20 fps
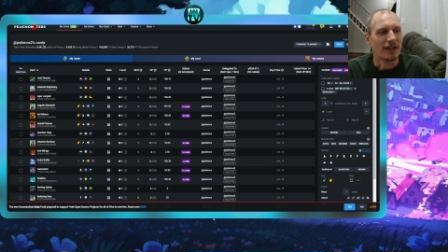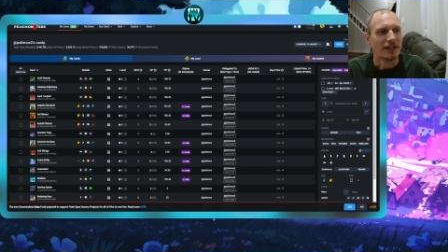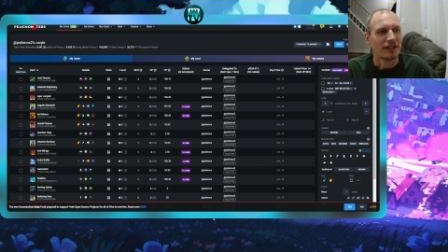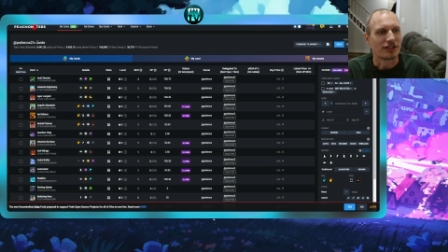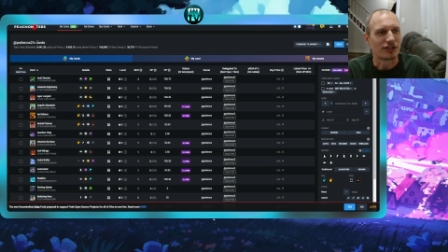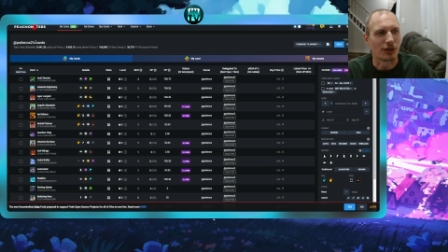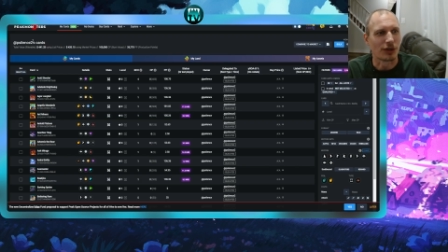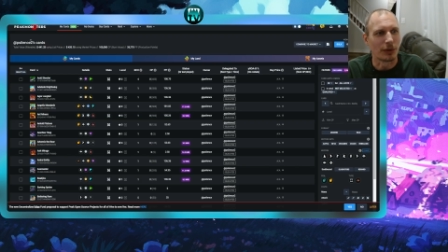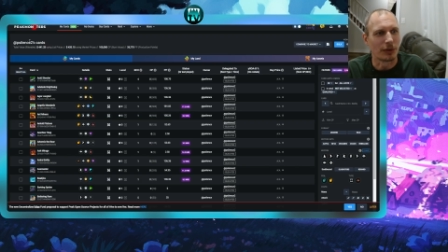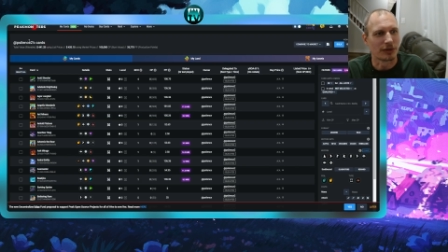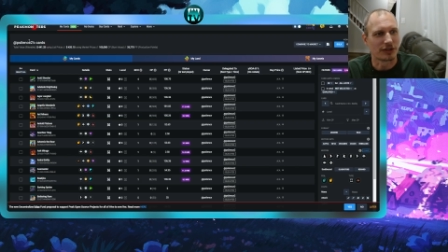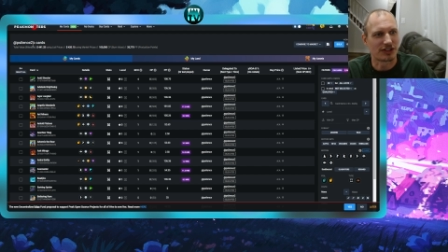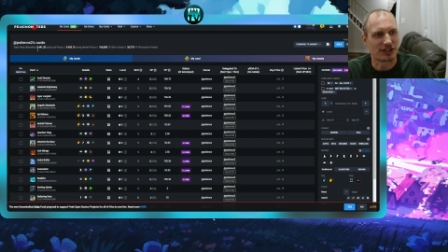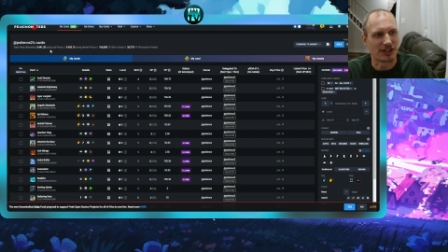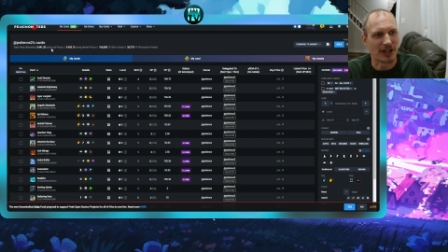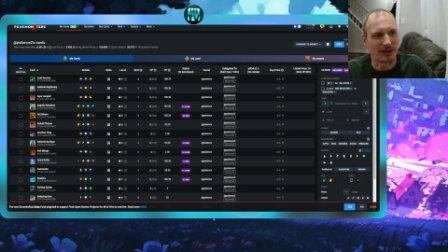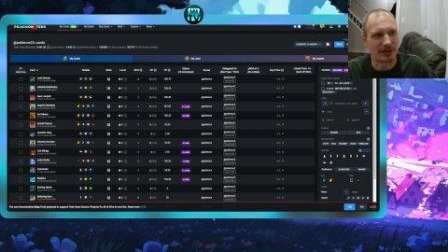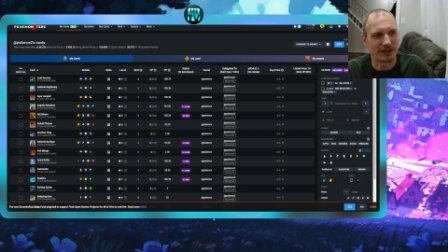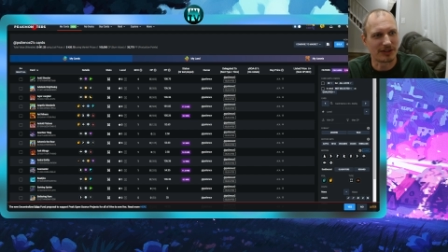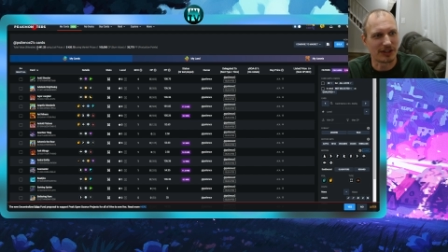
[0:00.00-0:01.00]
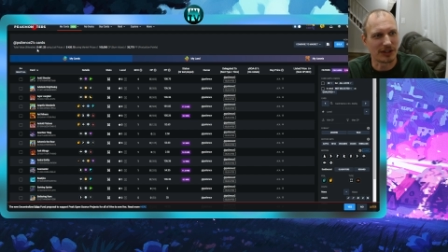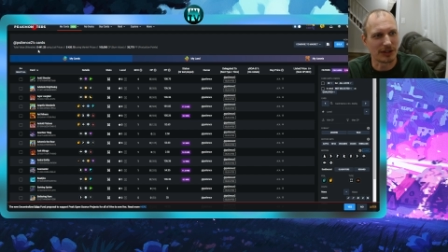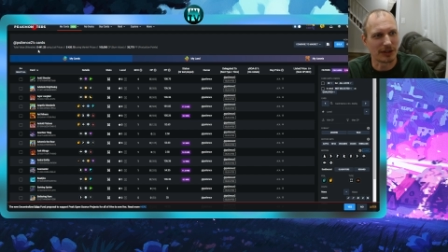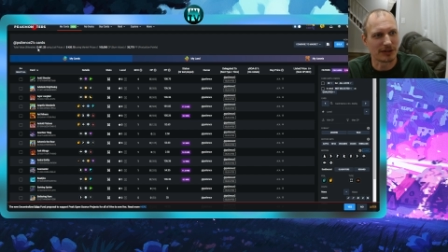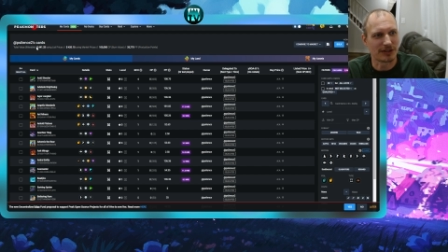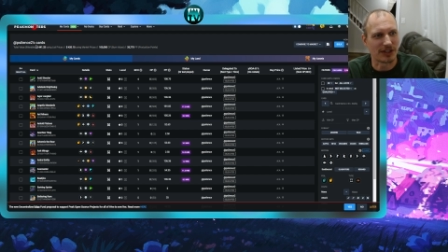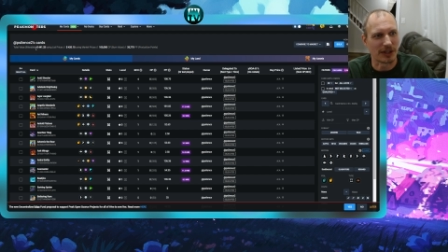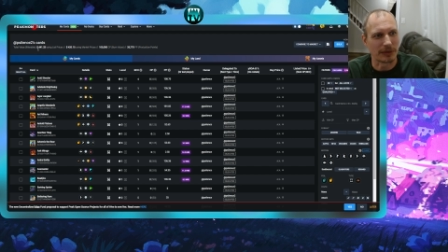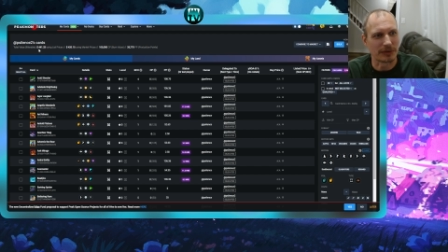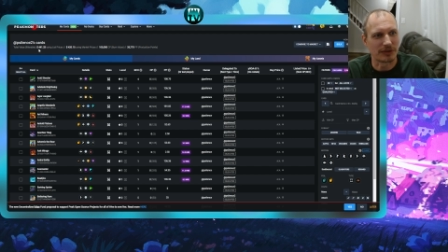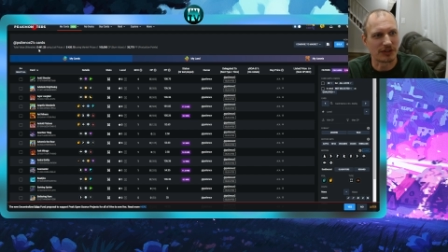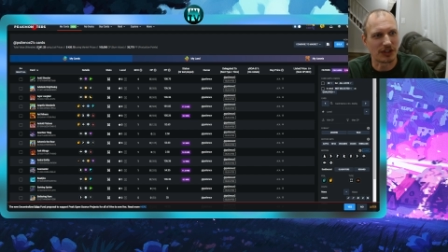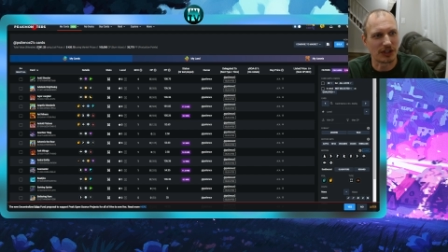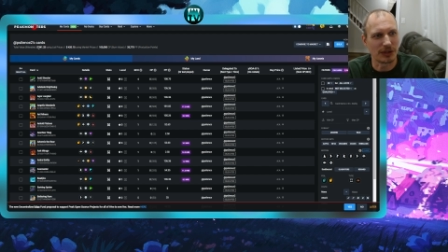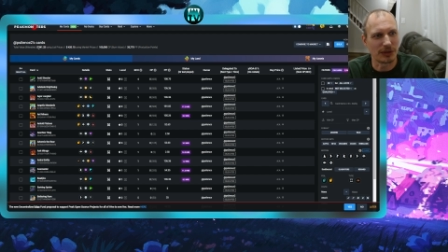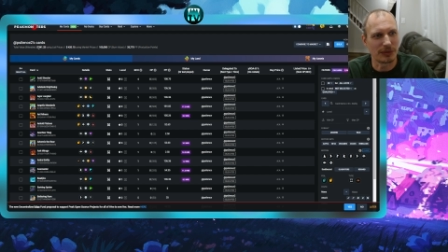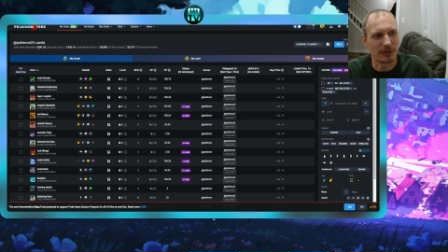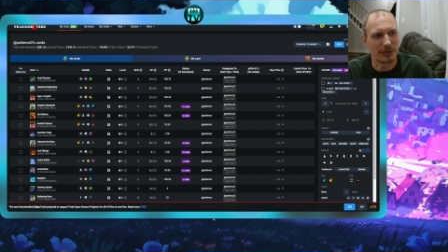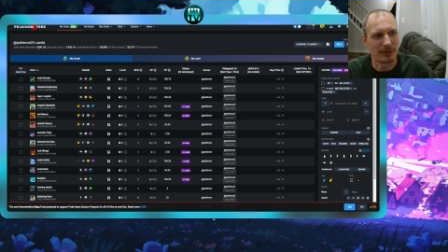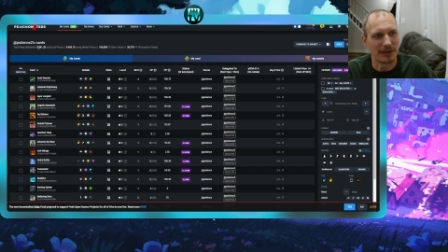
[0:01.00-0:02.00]
So silence here sounds
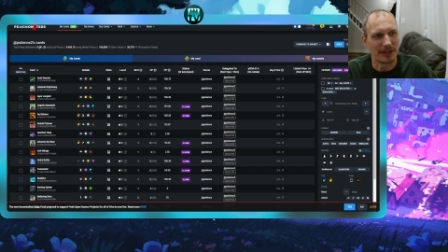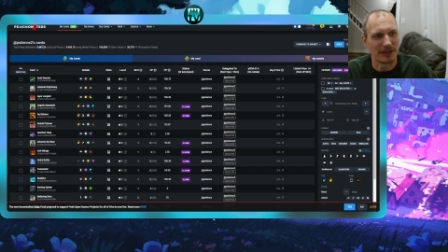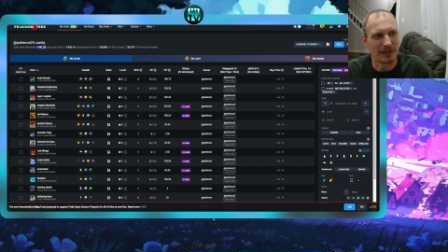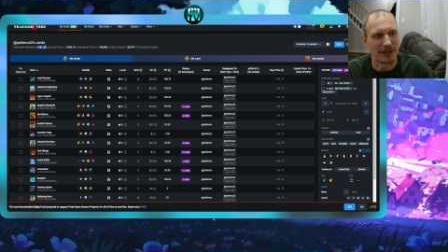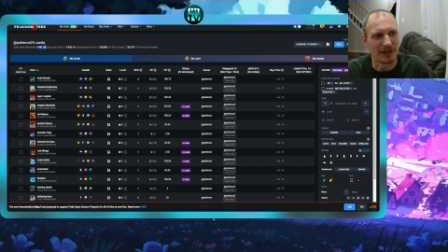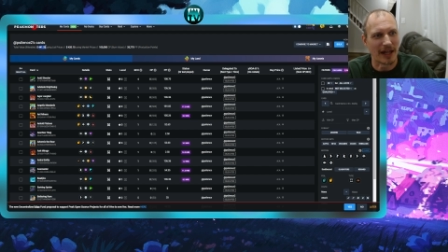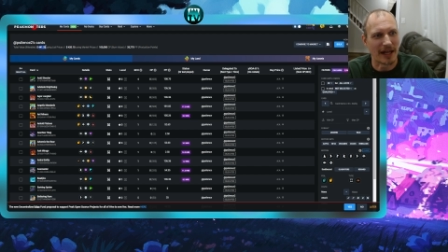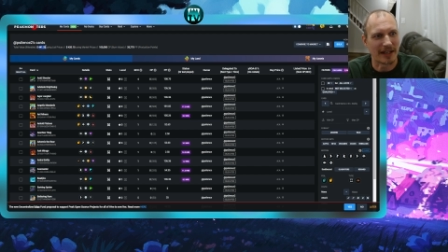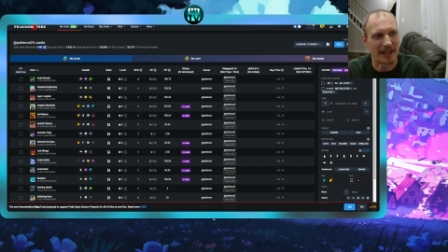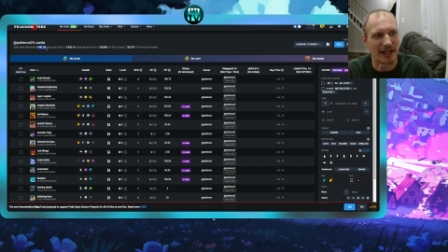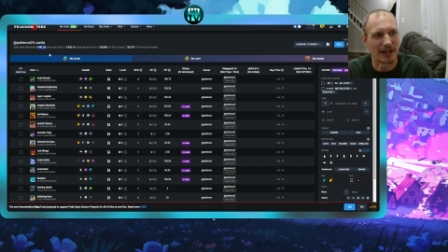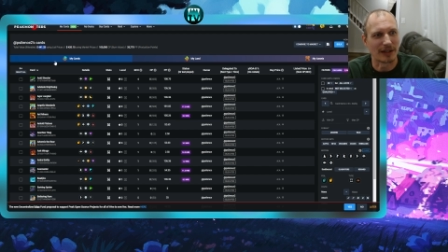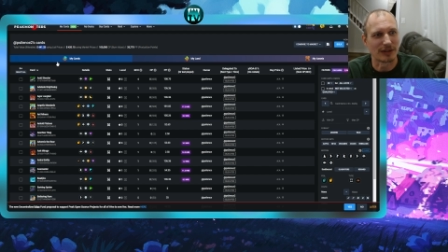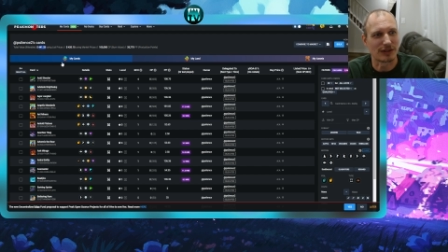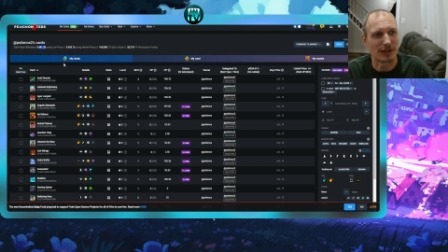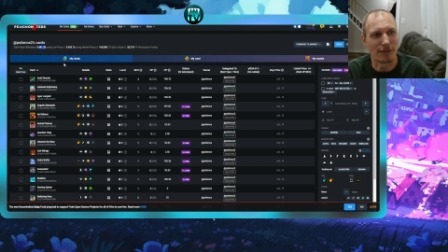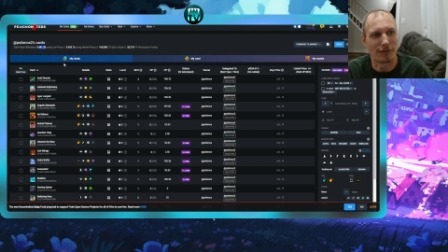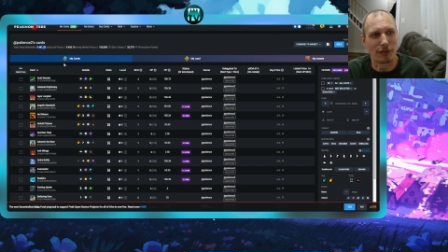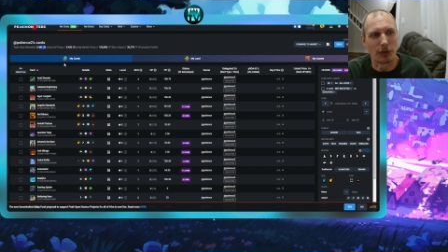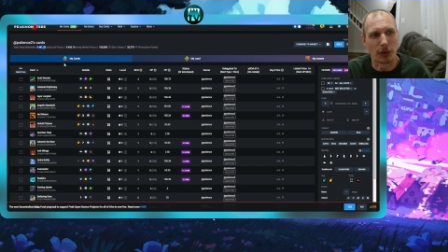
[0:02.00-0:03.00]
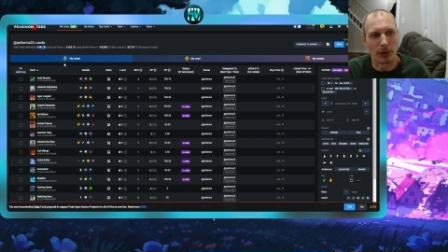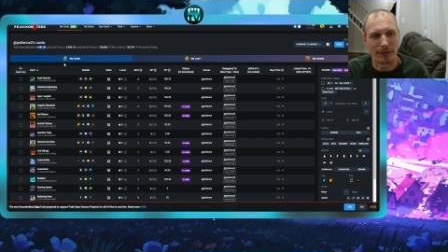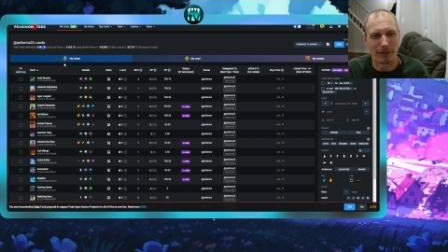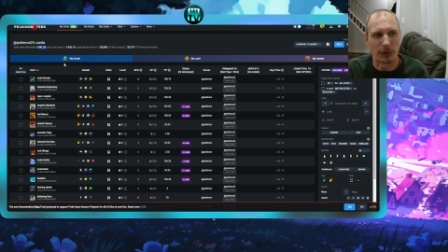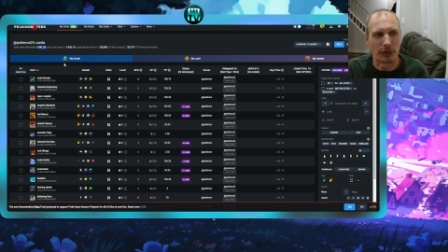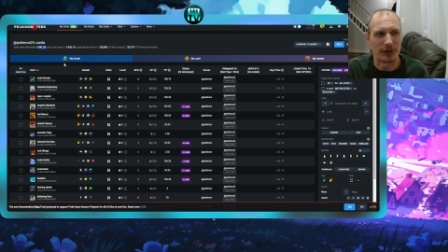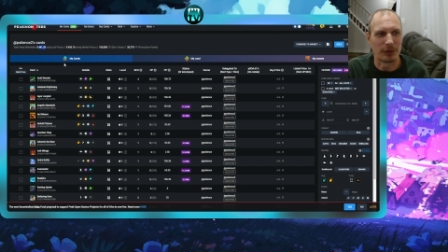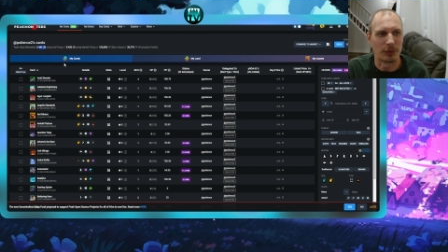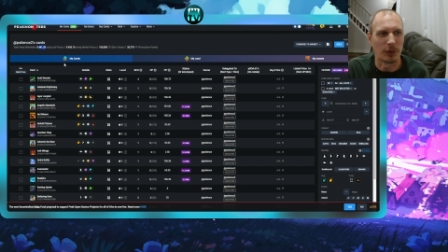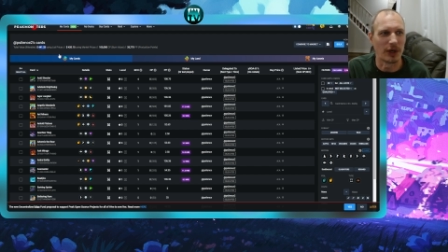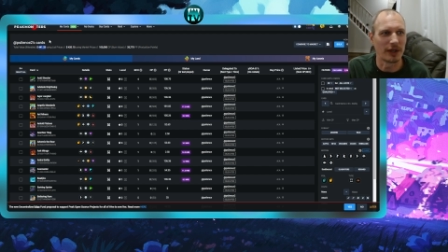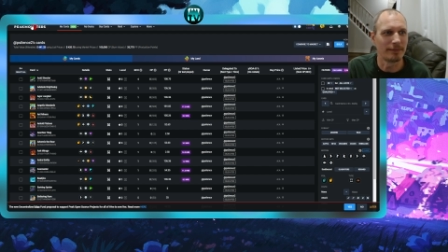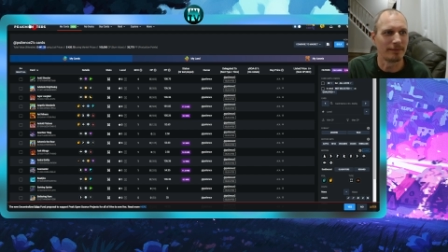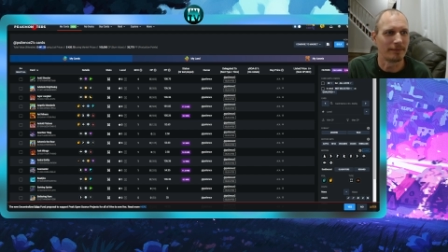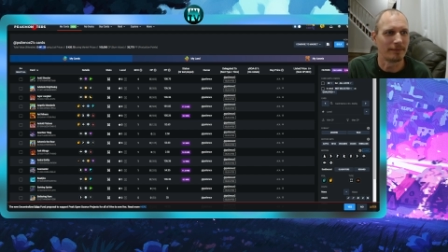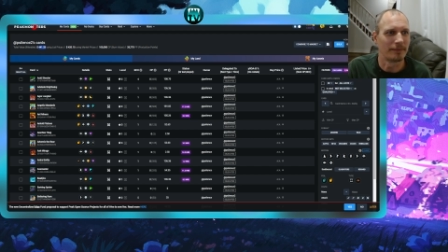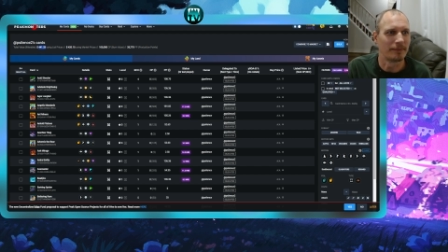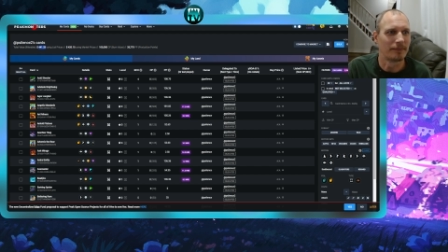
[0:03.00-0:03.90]
two. That accounts for 41.